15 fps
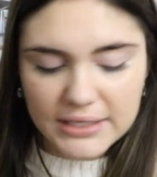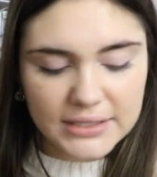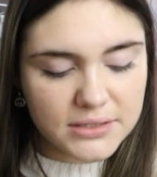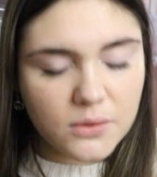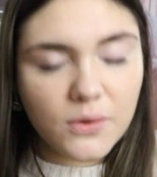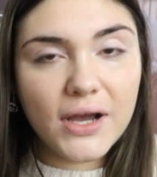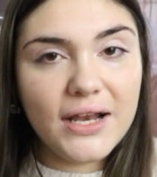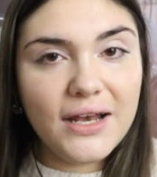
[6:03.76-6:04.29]
It's
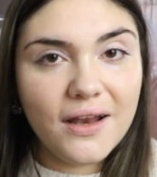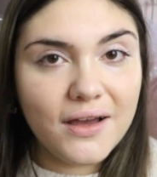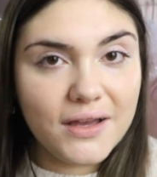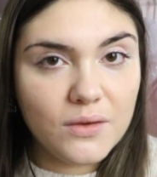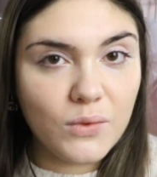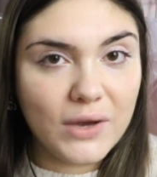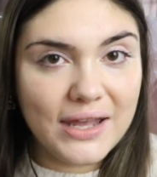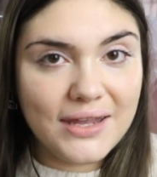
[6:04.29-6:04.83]
quite
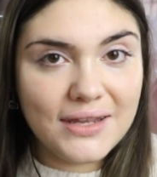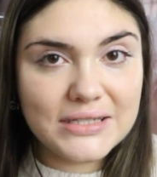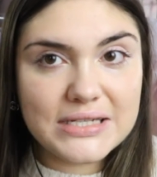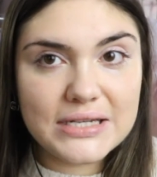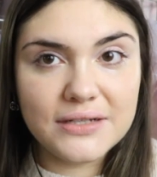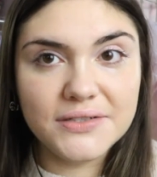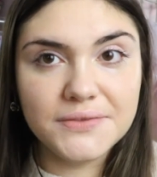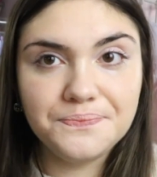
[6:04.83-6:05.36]

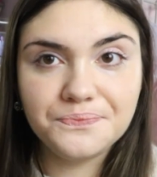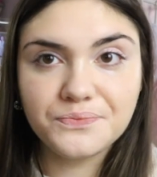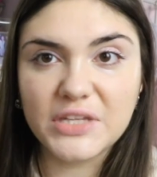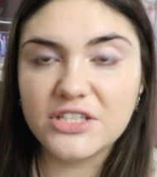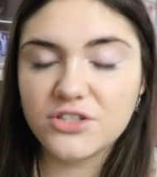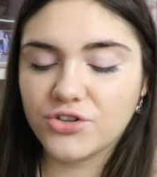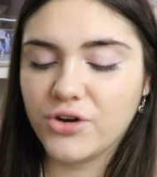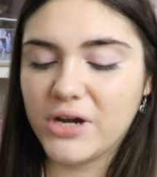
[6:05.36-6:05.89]
lightweight.
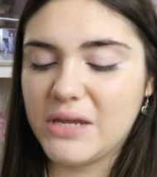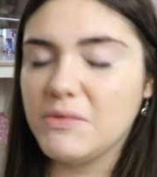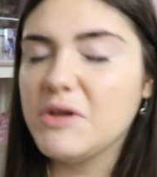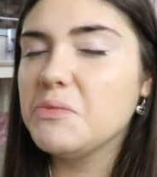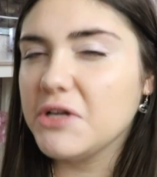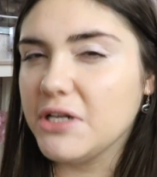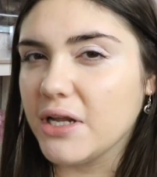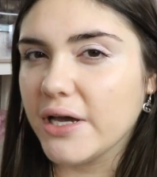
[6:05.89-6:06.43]
It's creamy
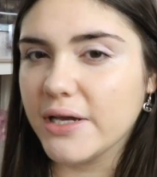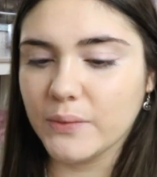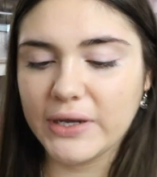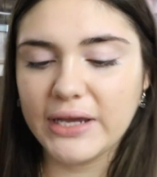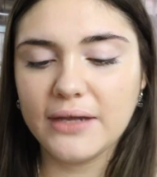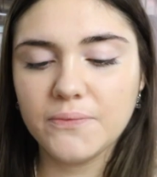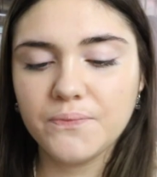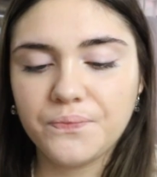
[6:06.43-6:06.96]
but
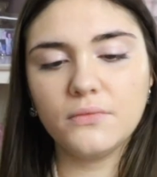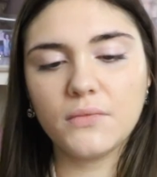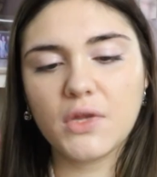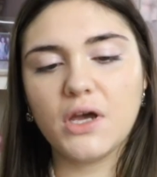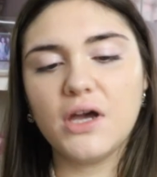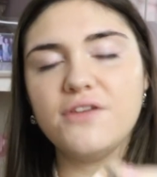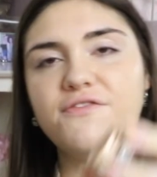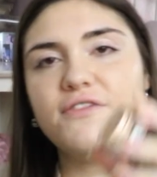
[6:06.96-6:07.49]
lightweight.
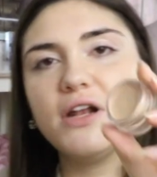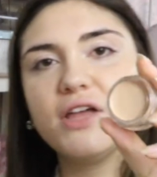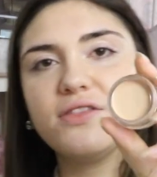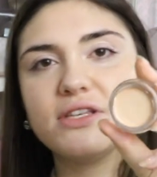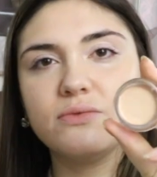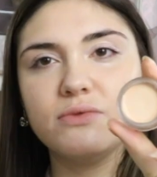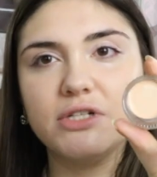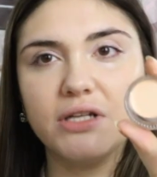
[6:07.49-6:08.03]
I feel like
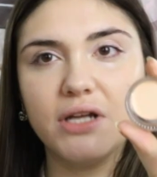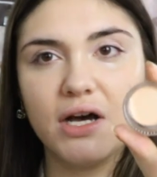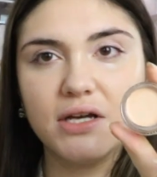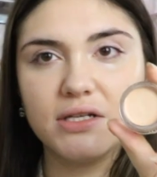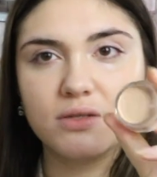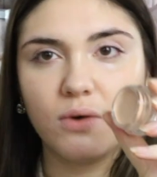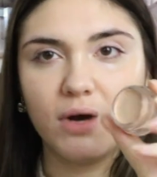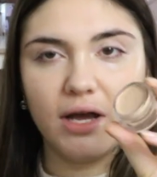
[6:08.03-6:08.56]
this would
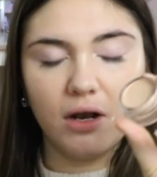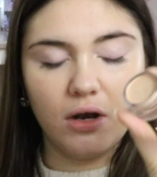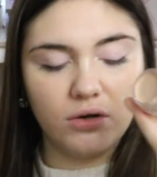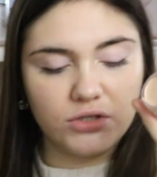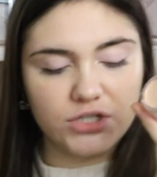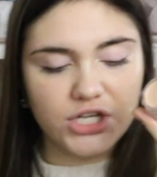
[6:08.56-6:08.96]
last quite a long